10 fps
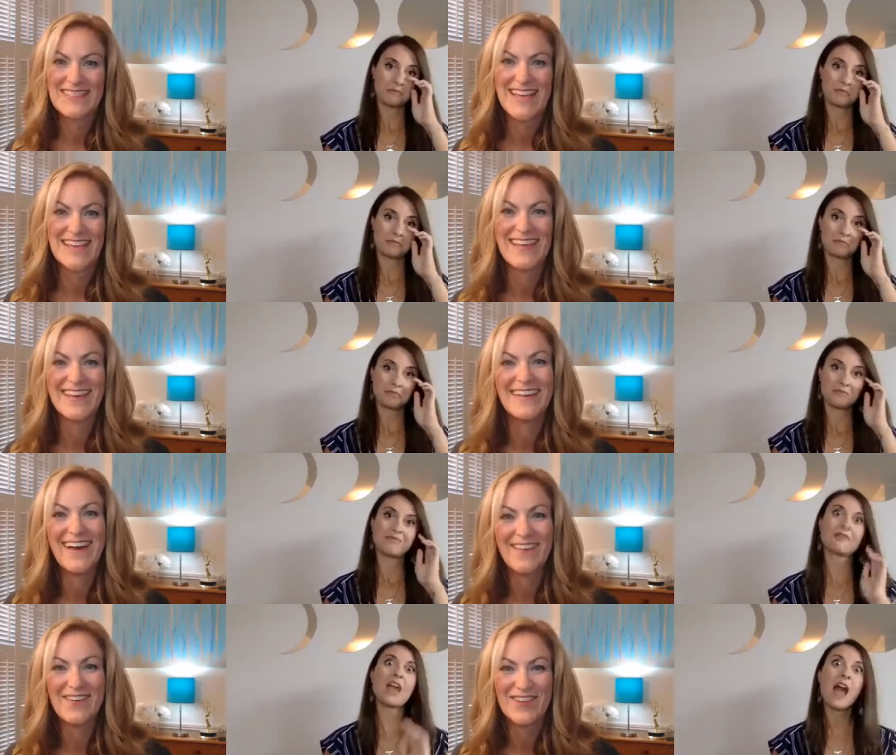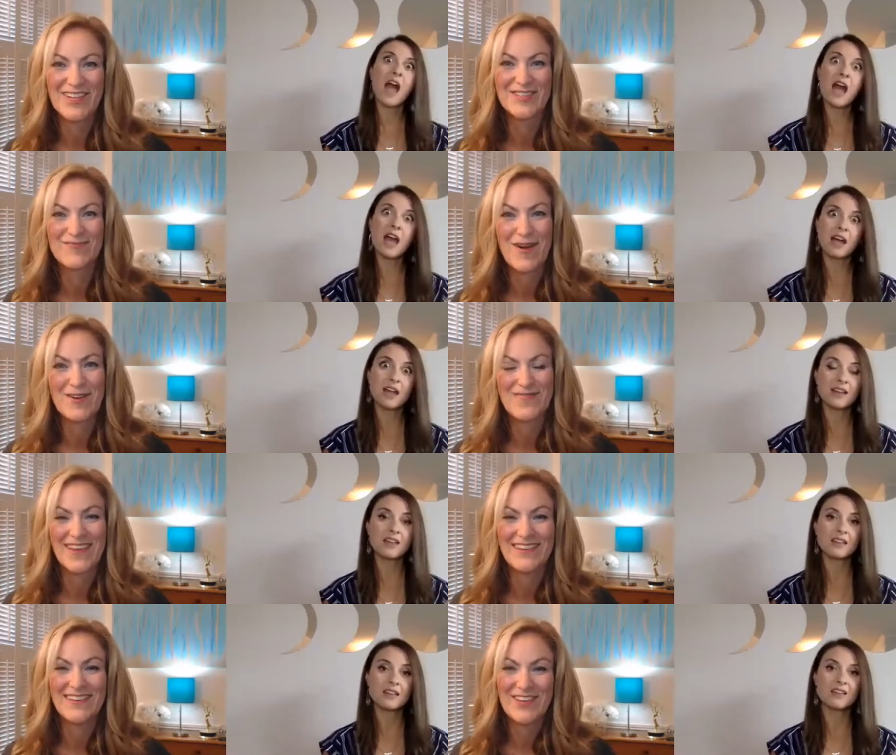Speaker 1: daily. I love it. It's part of my
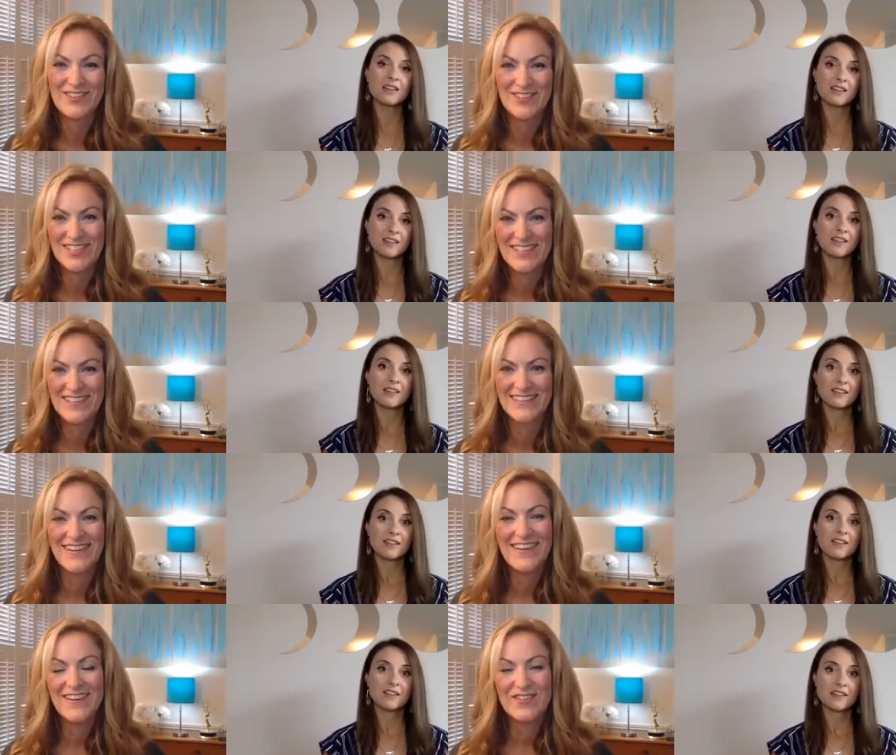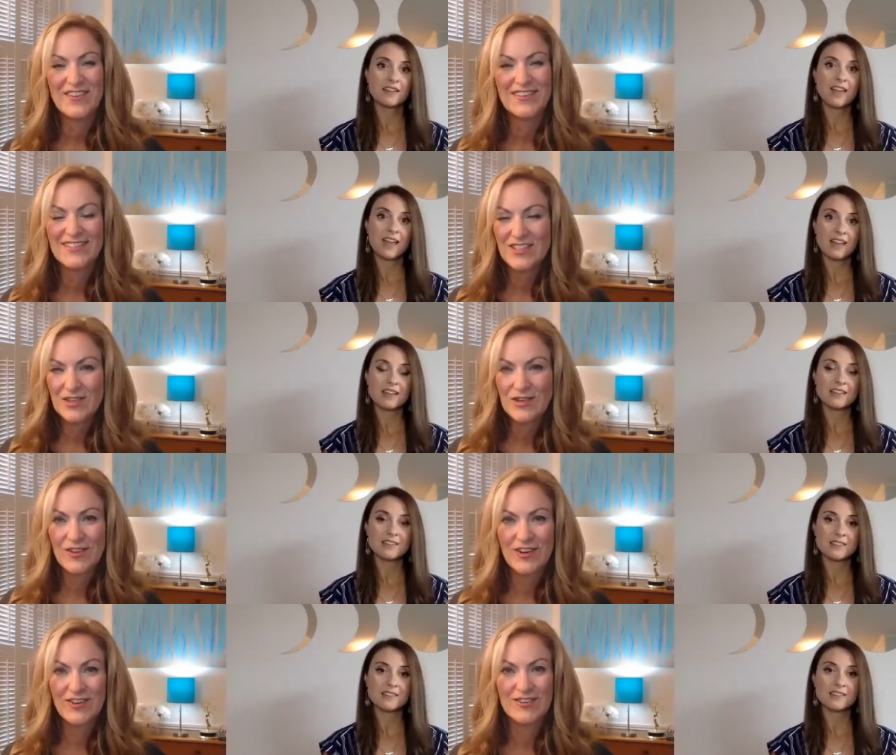evening routine with essential
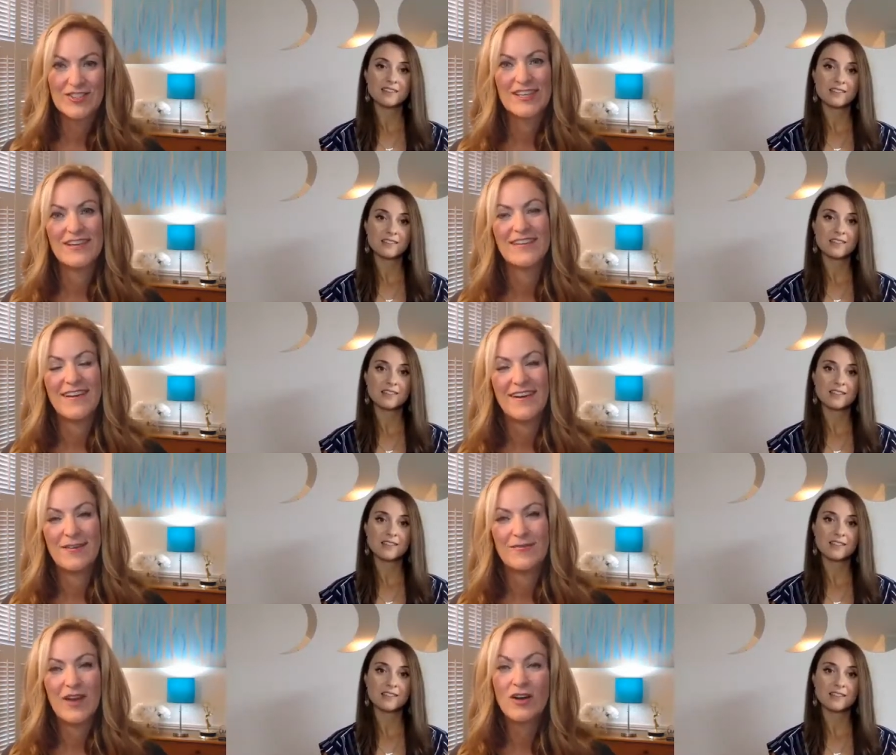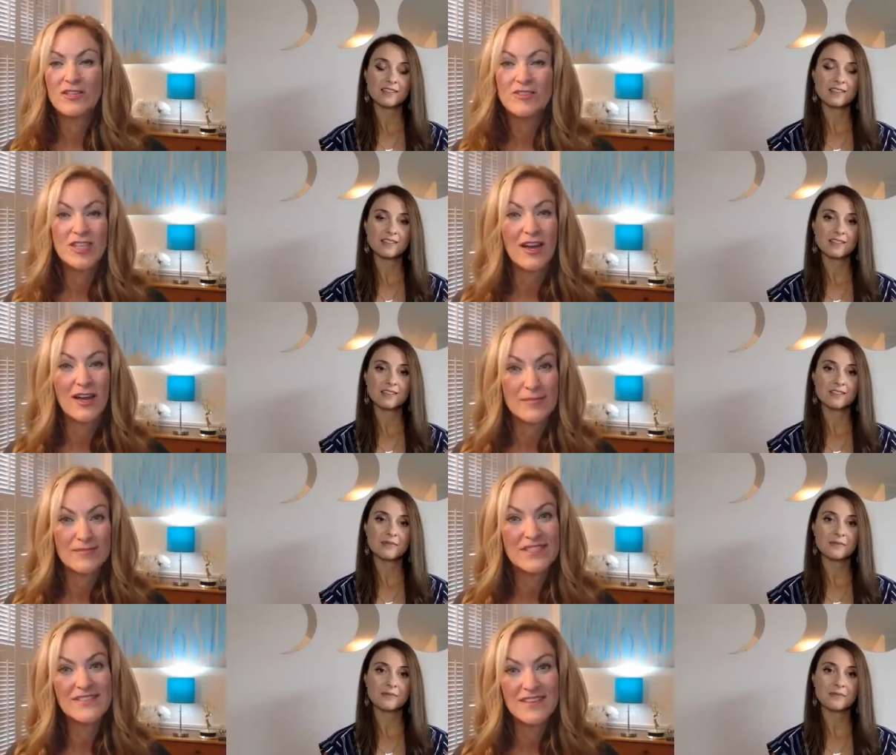oils and um, also
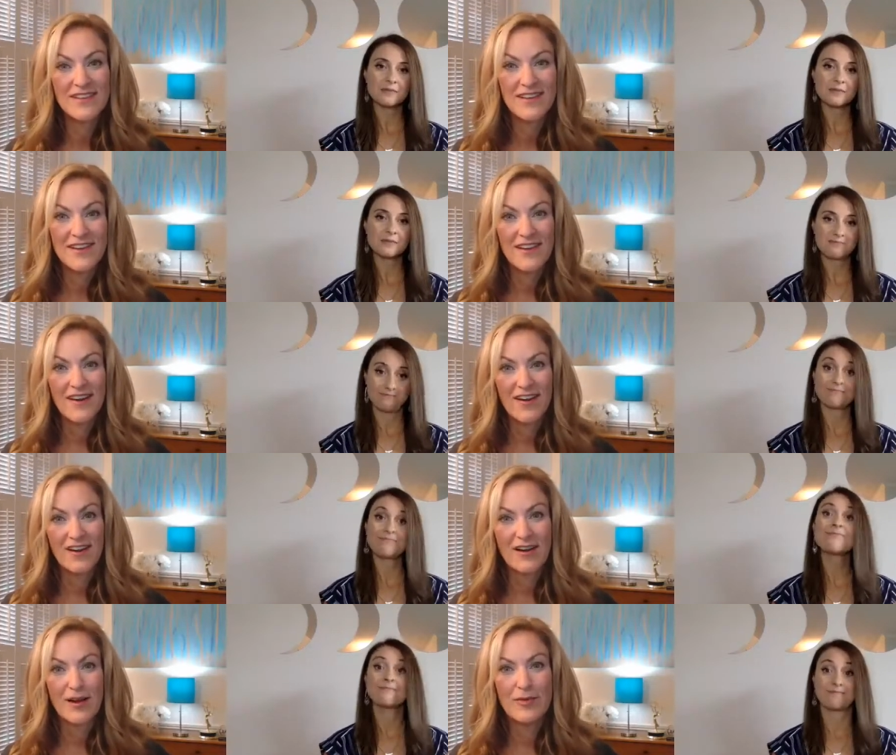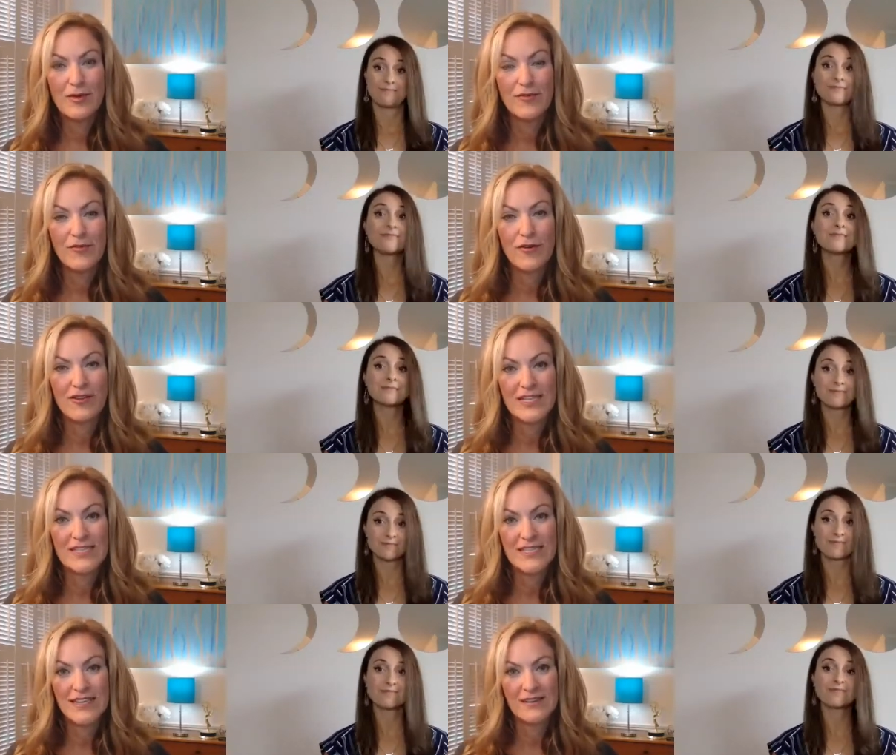chimes are a beautiful
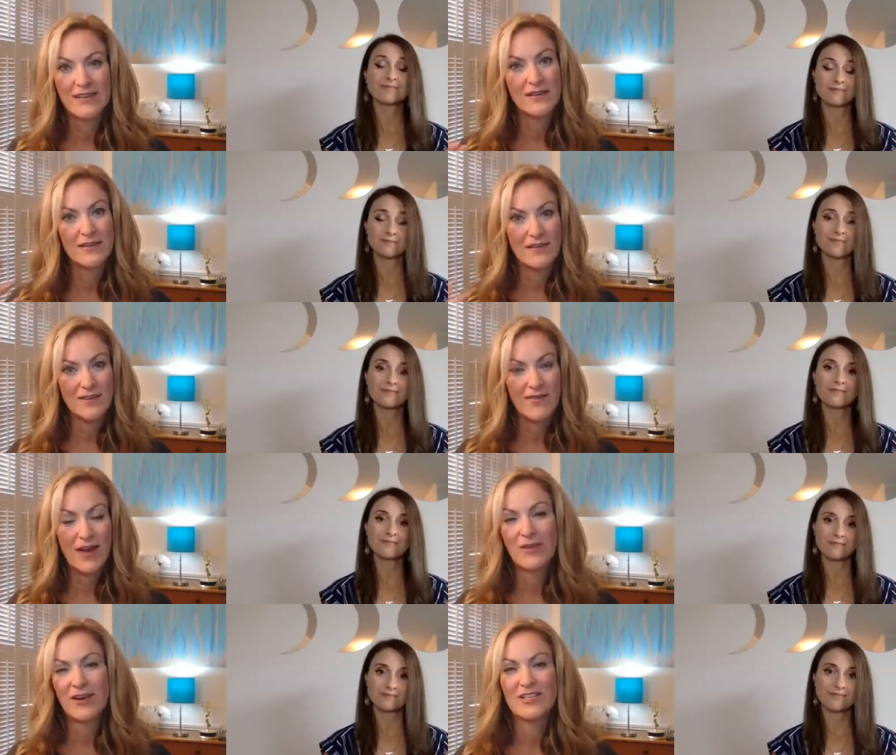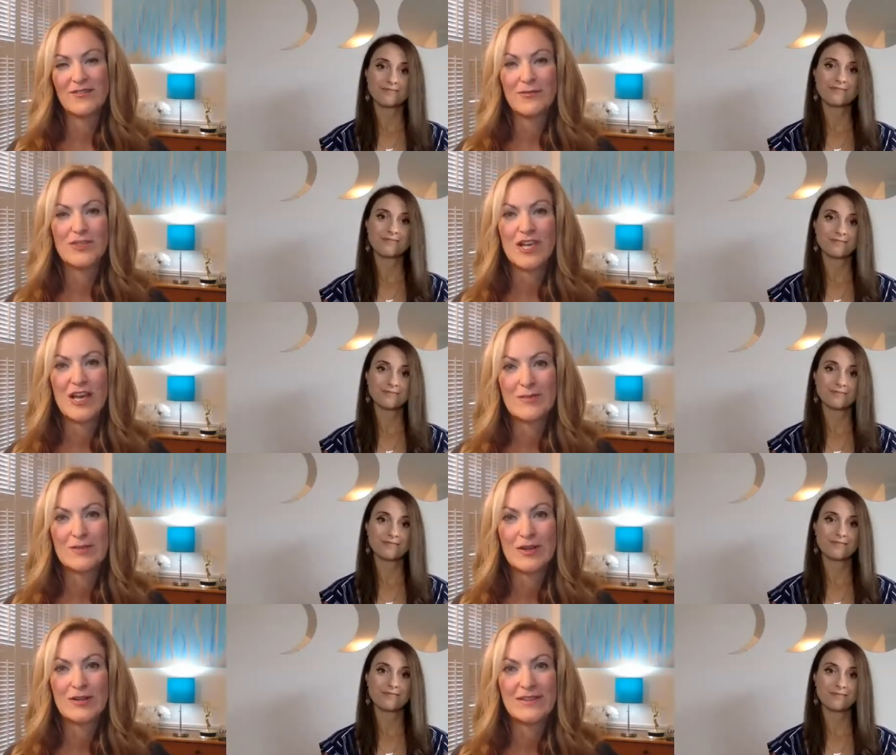cleansing. The the vibration from chimes
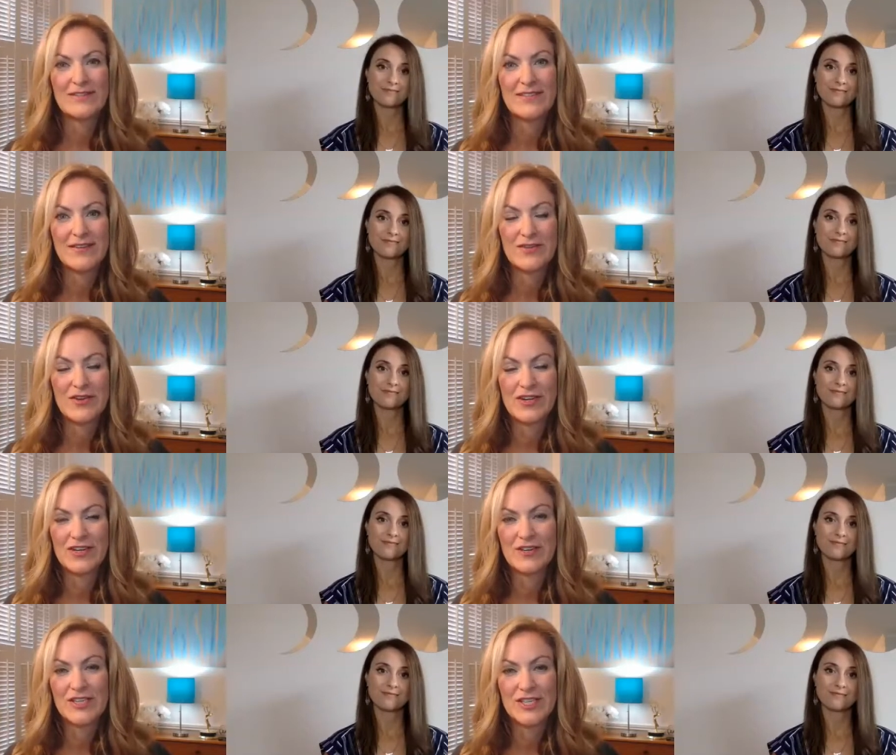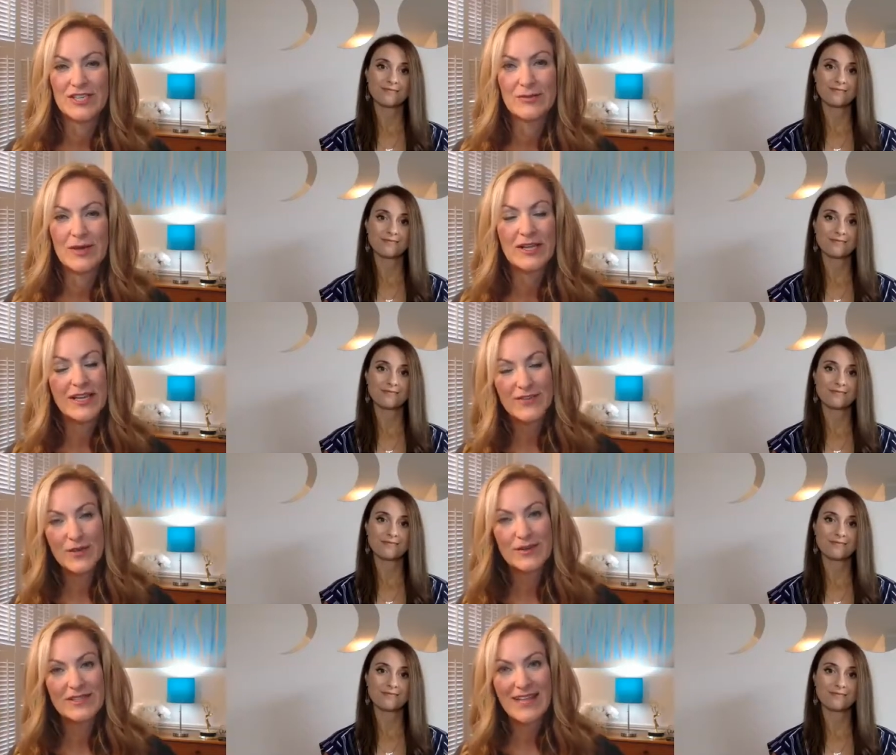are cleansing for your energy as well, if
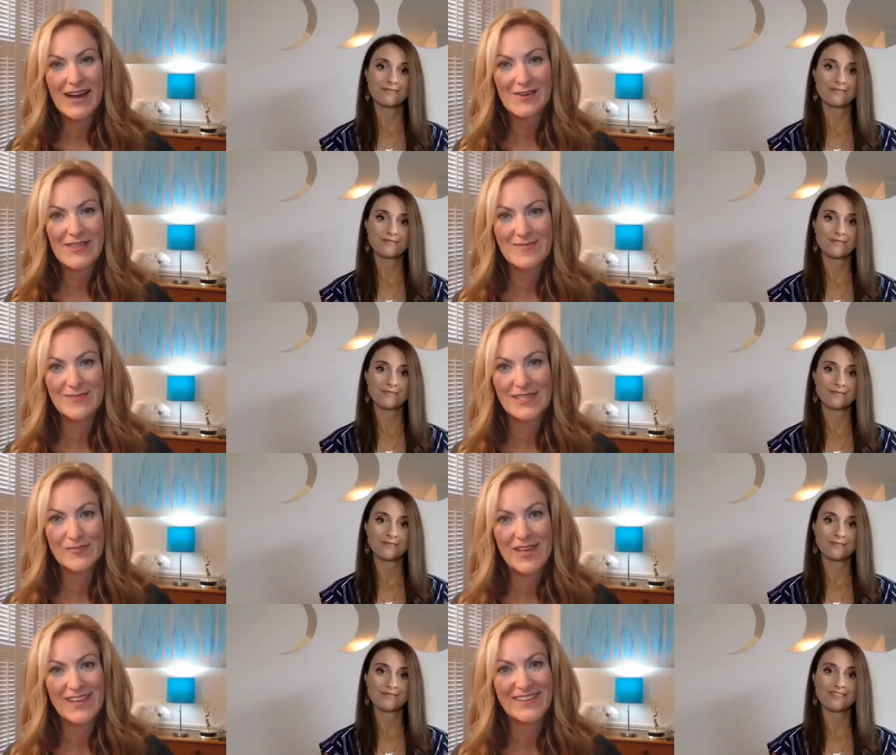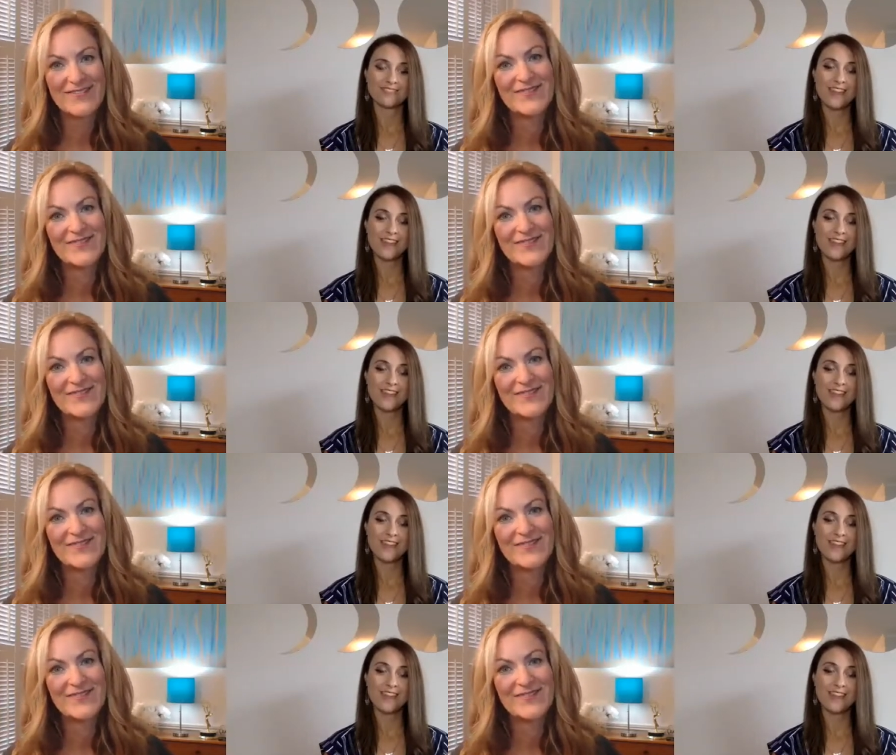you allow them to be.